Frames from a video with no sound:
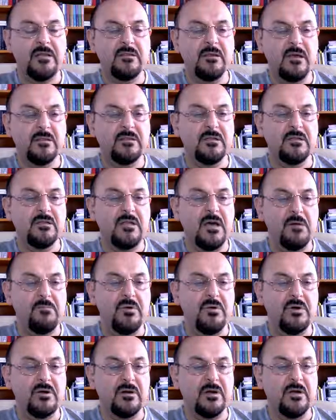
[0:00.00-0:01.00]
the
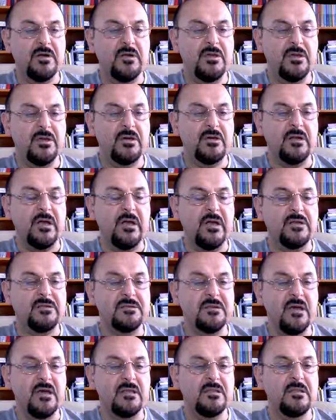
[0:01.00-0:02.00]
number here is
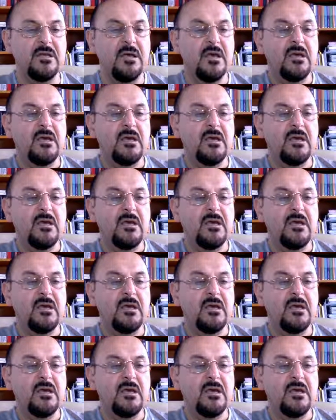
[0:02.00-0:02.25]
an